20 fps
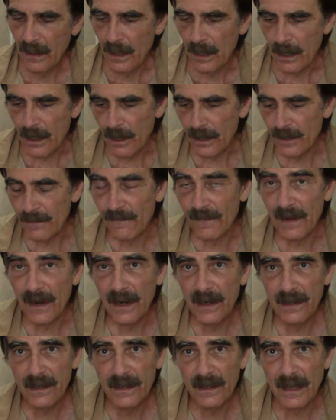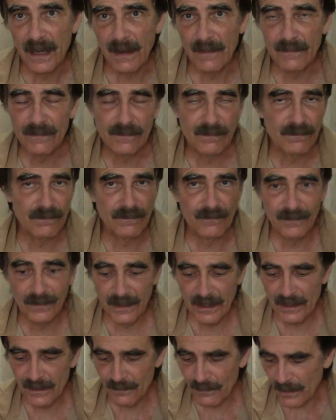Hard to find. I'm
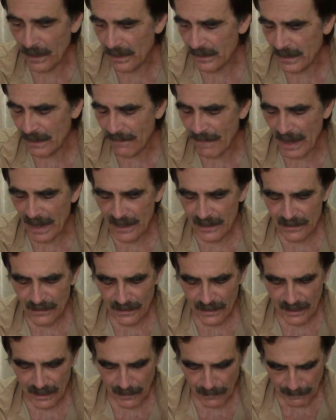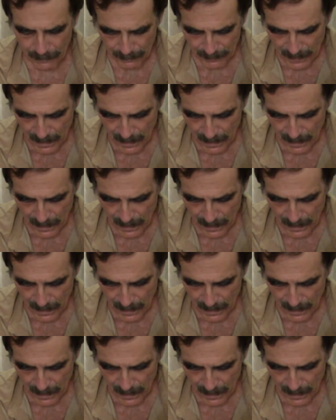really surprised I ran into it here.